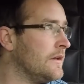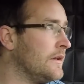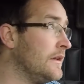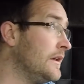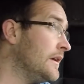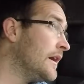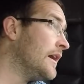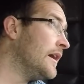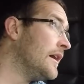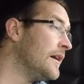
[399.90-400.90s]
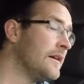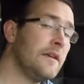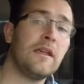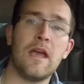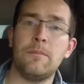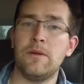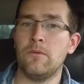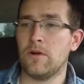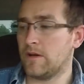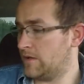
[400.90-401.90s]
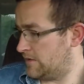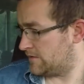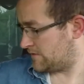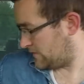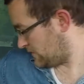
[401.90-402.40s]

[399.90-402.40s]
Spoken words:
he gave me one of his,